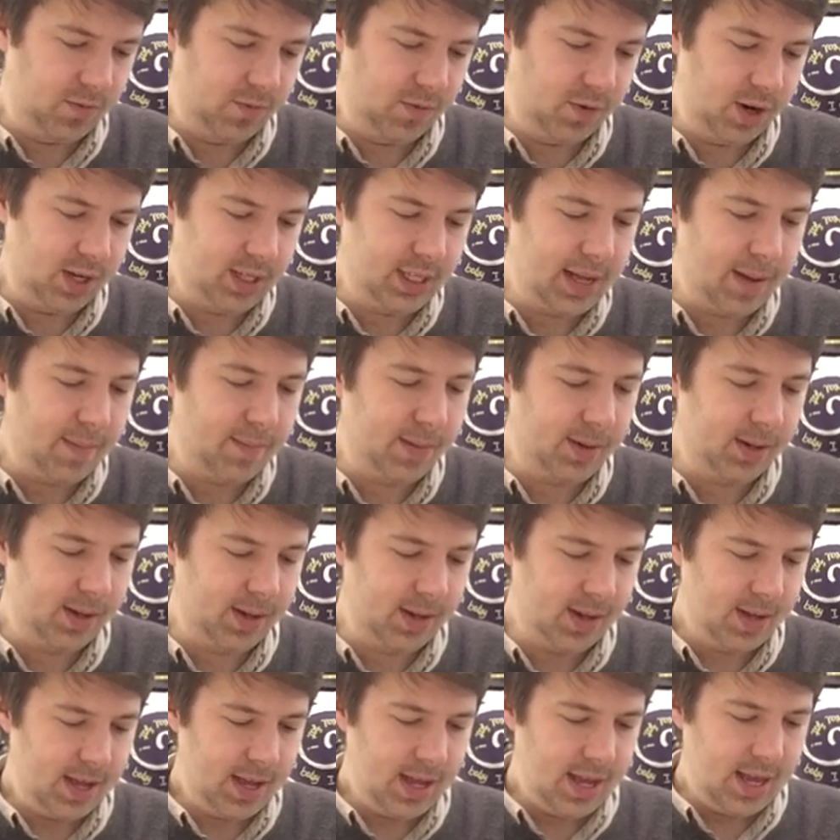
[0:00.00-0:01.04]
for
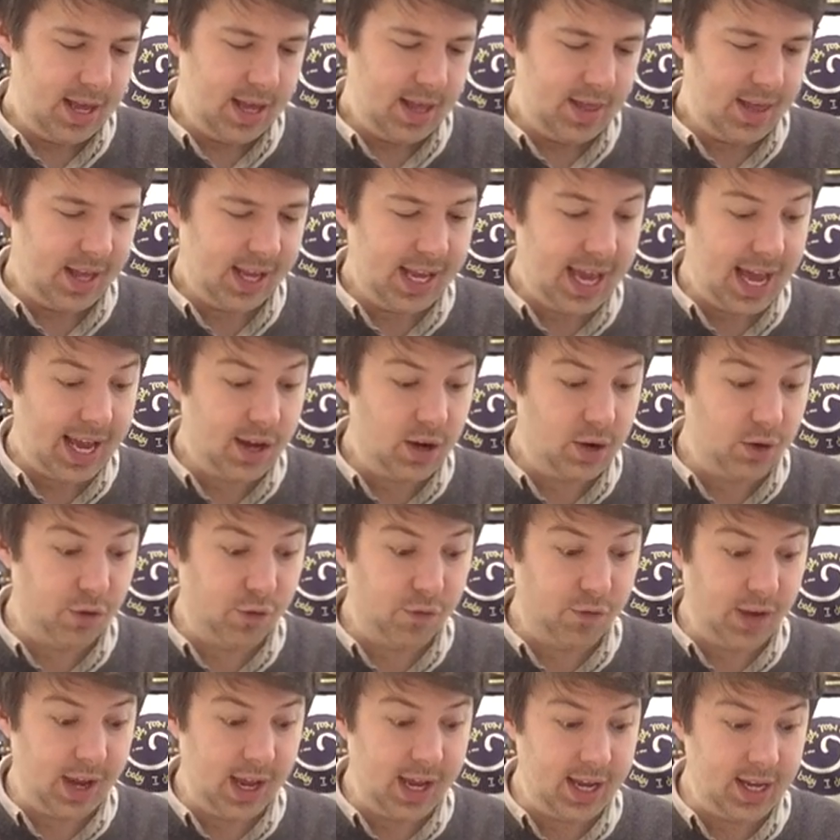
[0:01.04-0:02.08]
example, the gecko's
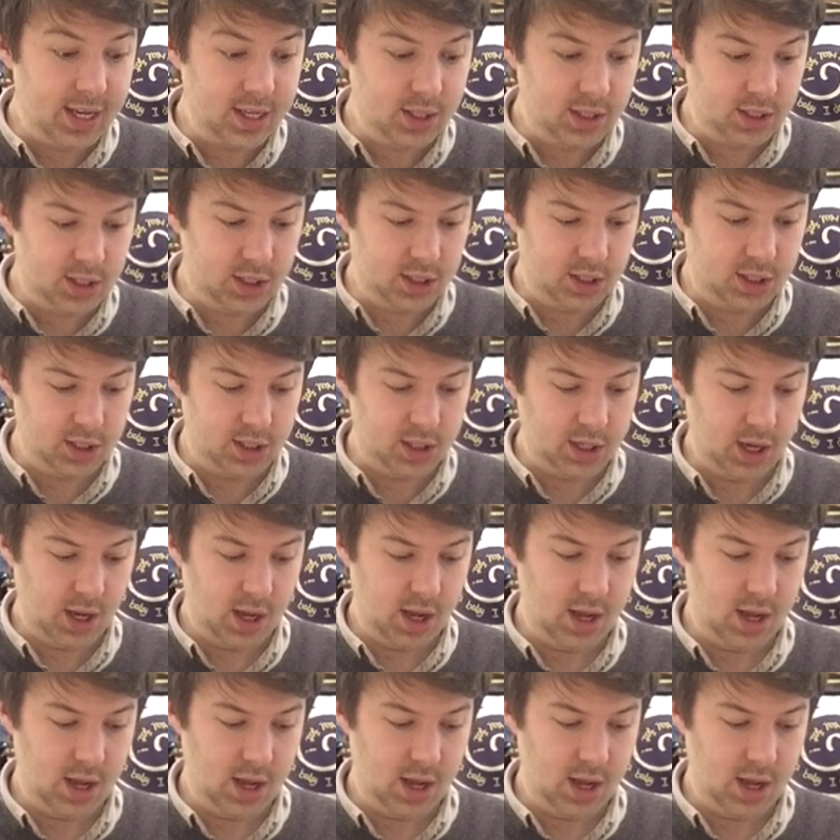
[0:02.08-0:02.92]
fingers.